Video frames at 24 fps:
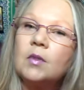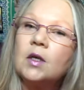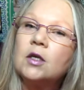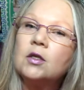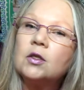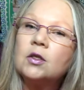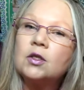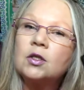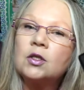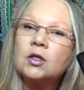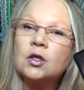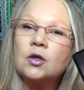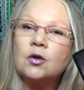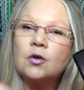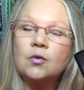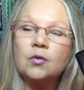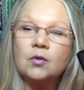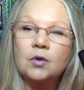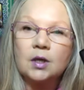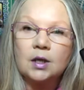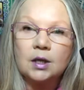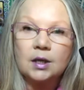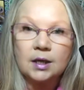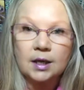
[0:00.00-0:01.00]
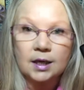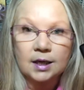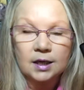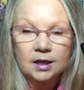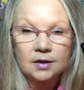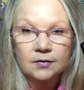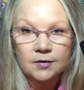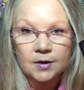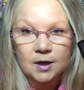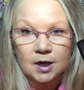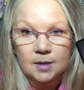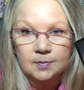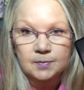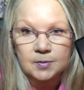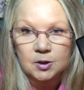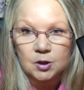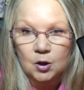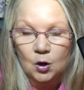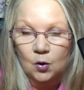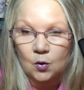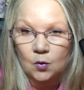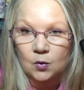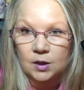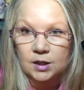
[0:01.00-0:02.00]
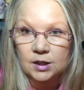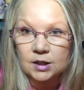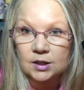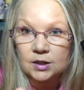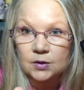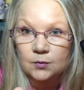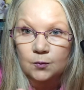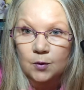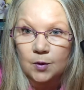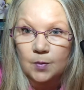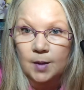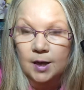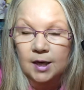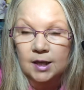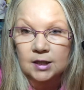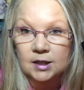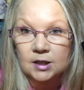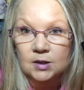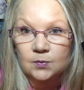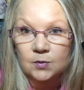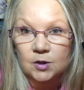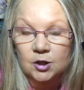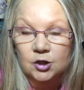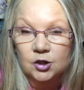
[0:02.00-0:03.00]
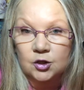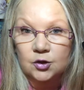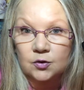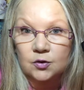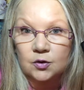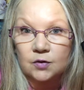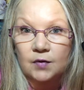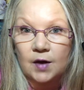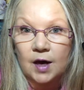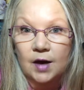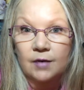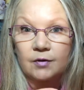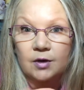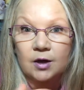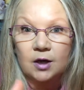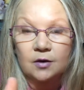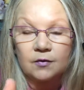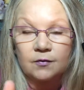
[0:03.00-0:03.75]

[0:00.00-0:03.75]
so the nine of cups always reminds me too of having a